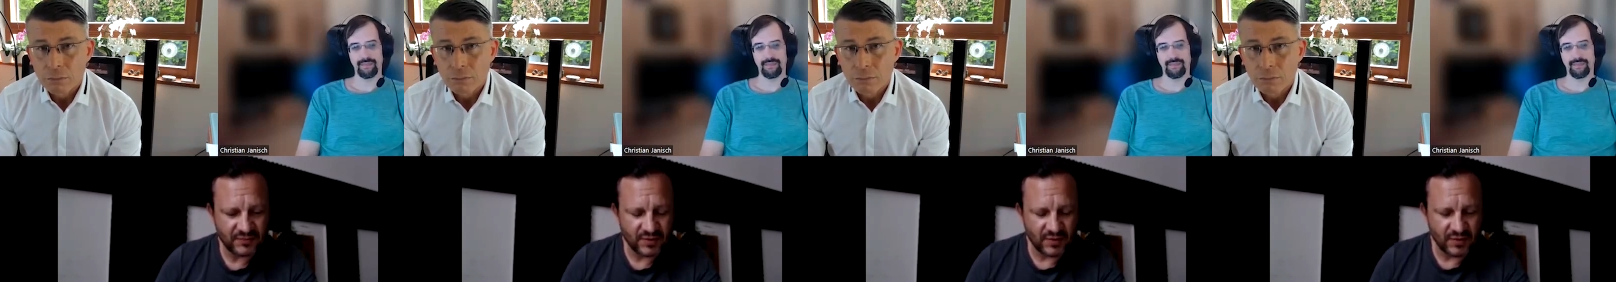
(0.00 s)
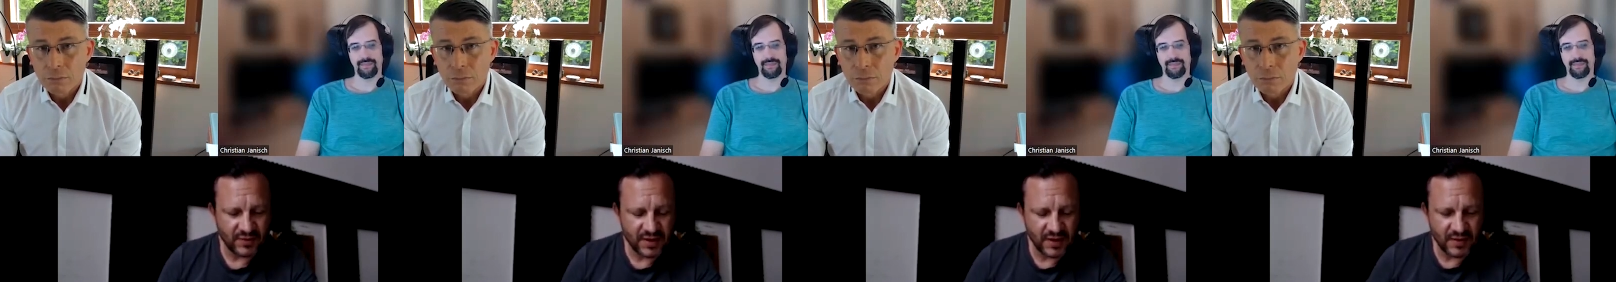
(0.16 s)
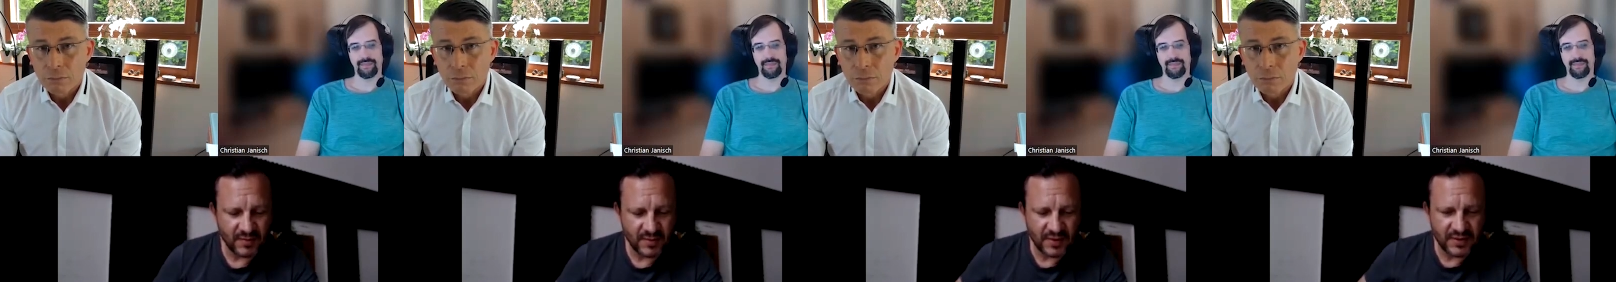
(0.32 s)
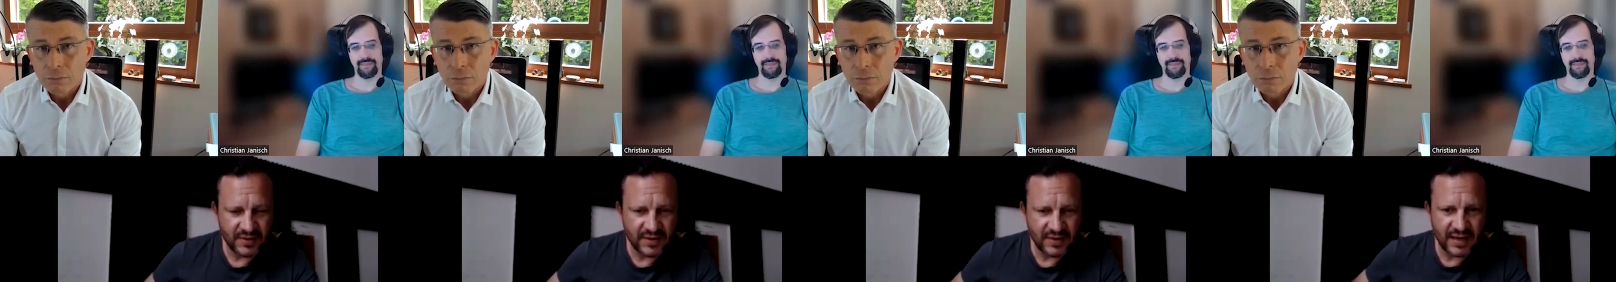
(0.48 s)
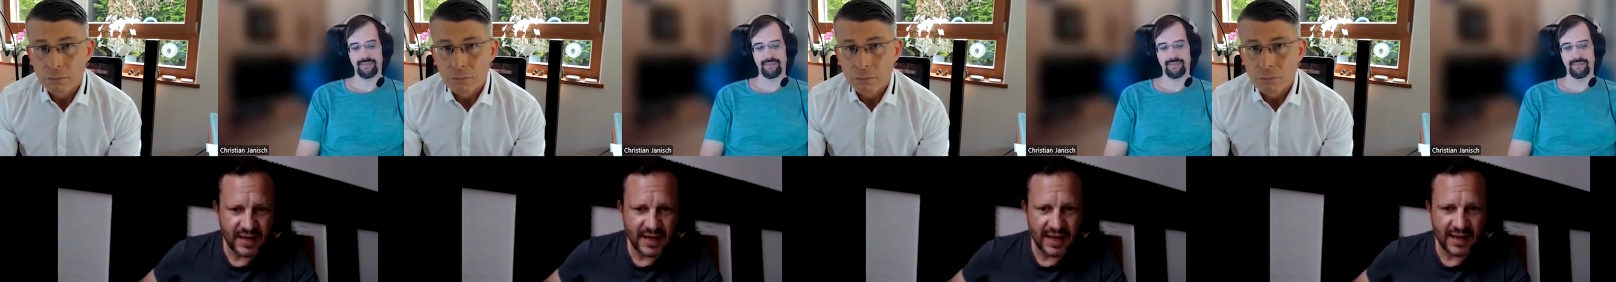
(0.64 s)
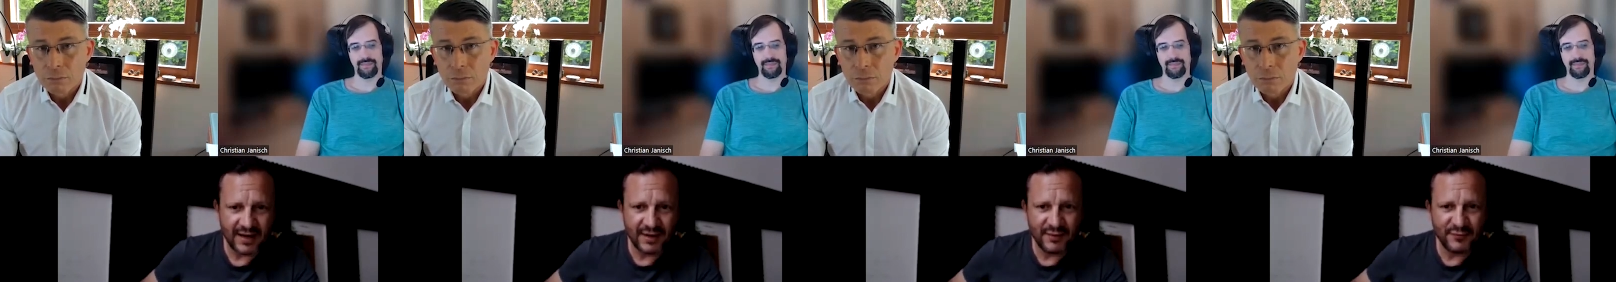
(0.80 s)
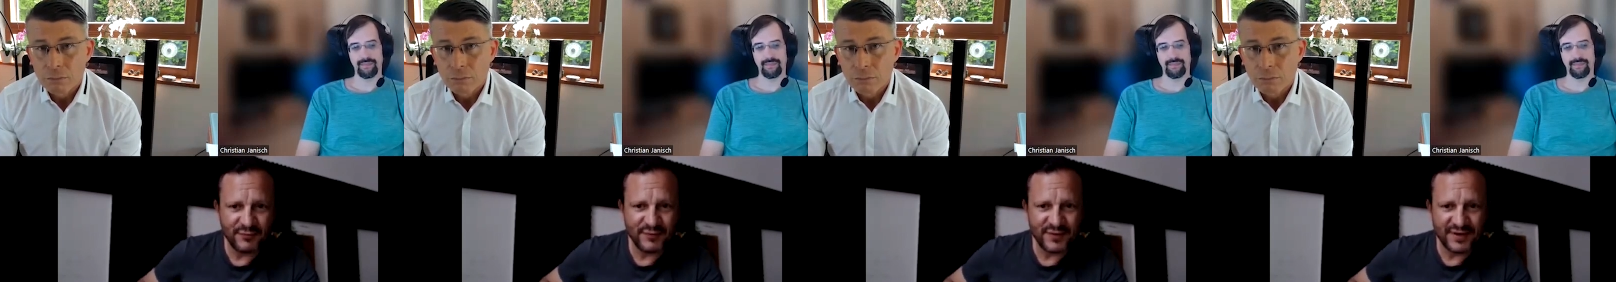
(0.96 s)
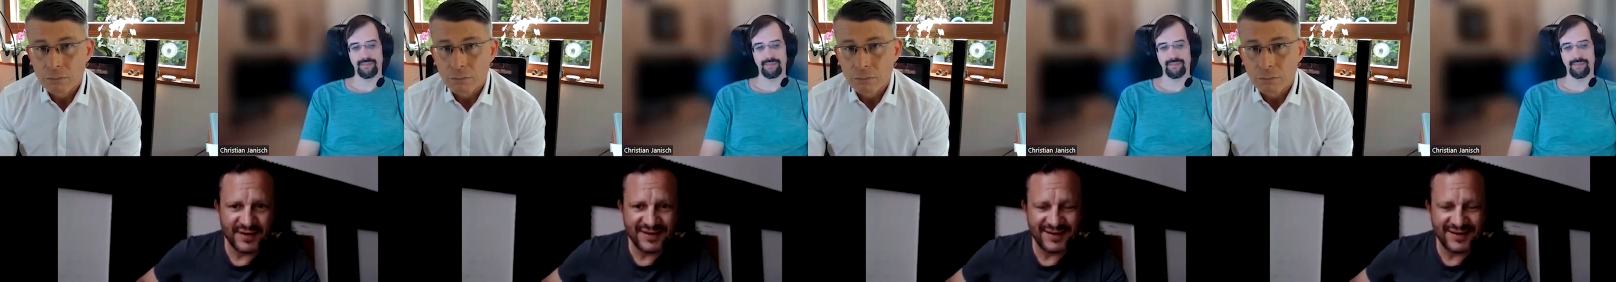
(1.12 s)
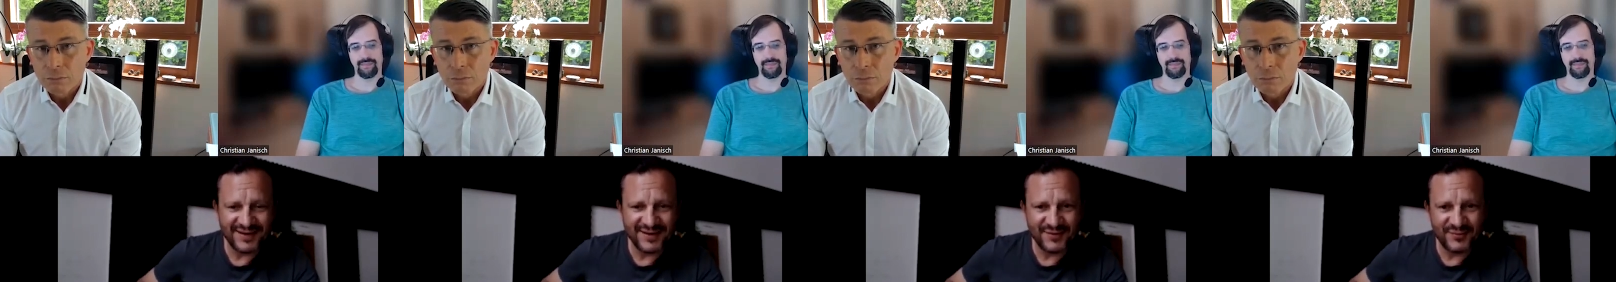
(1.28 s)
Speaker 1: talking about the elephant
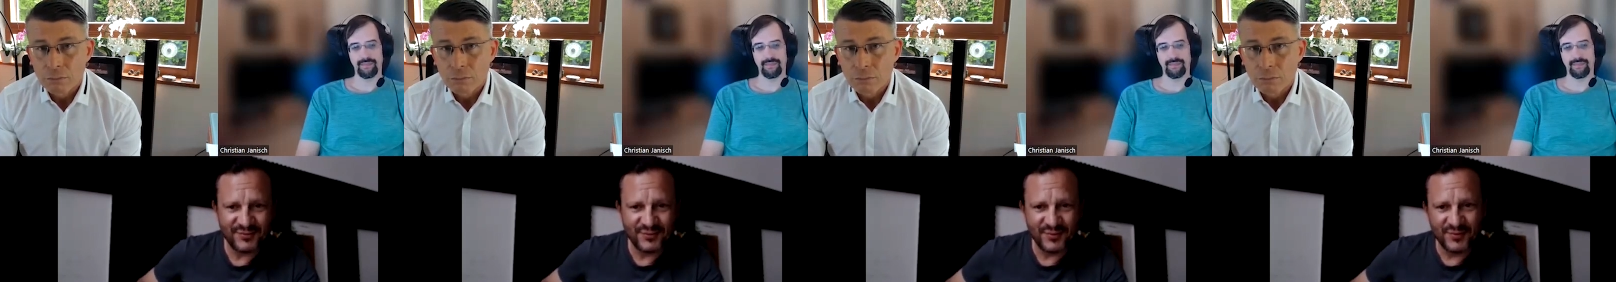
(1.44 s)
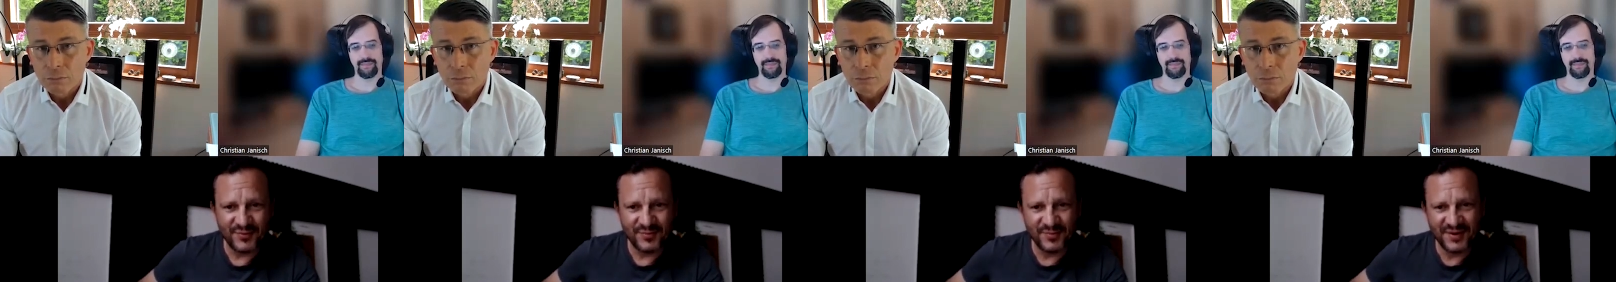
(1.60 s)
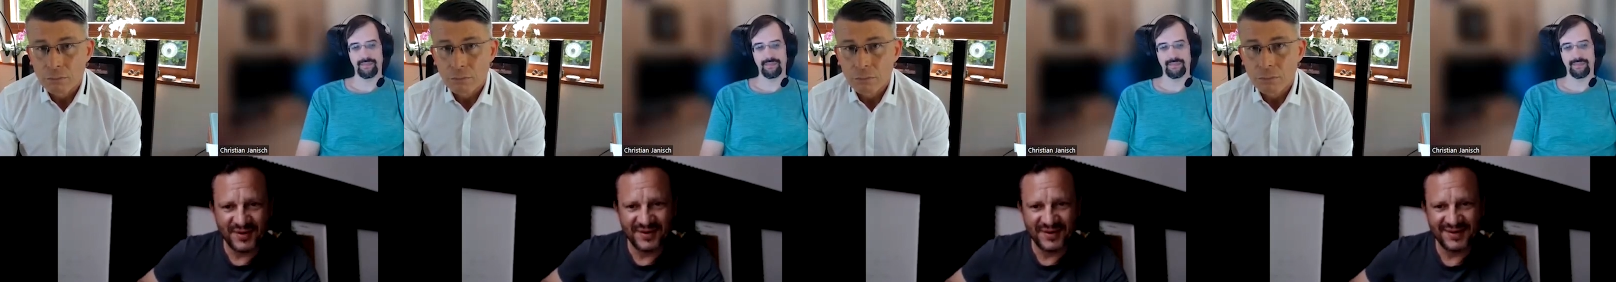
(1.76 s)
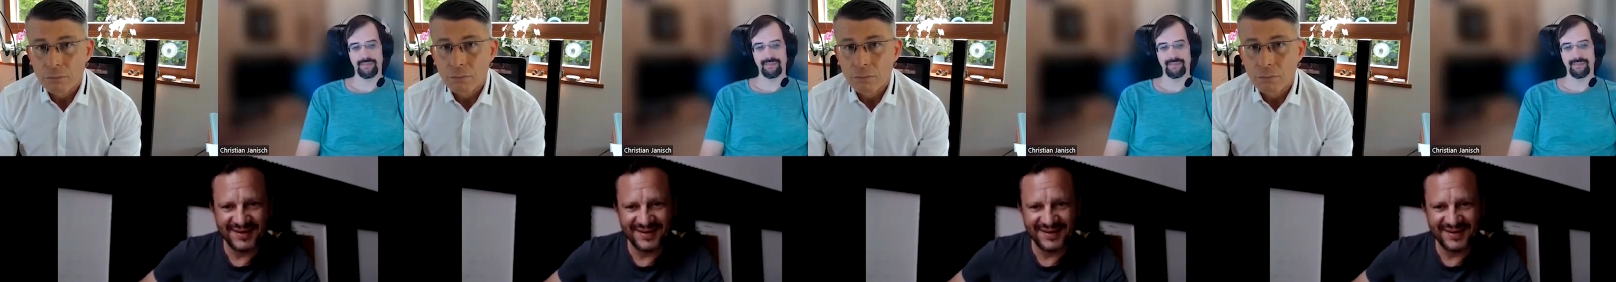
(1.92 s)
in the room.